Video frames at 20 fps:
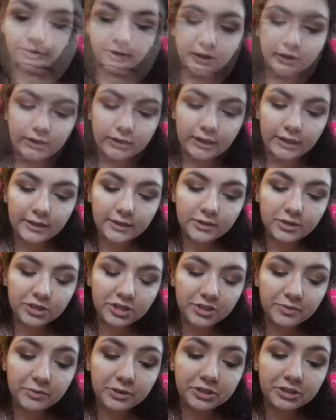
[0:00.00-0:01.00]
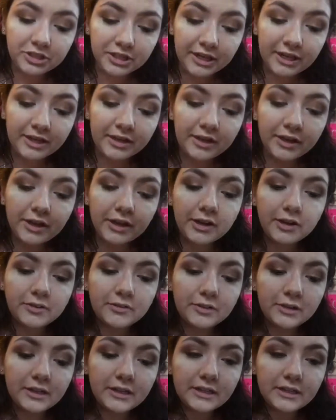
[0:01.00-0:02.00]
with the light shimmer shade,
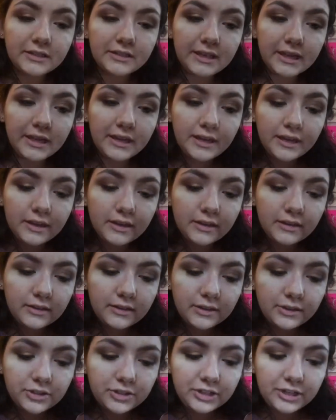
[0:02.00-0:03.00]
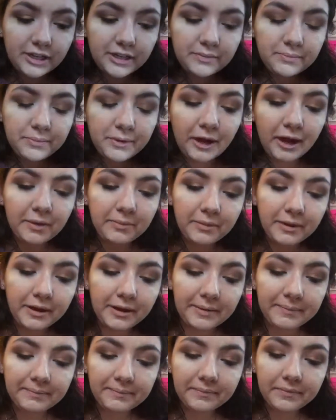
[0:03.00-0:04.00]
we're gonna take the shade Bon
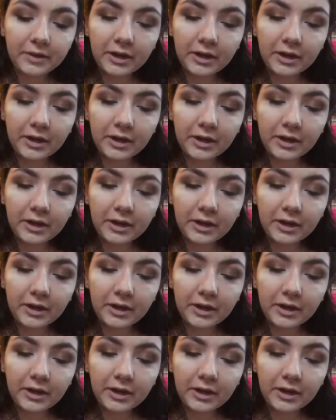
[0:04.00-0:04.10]
Bon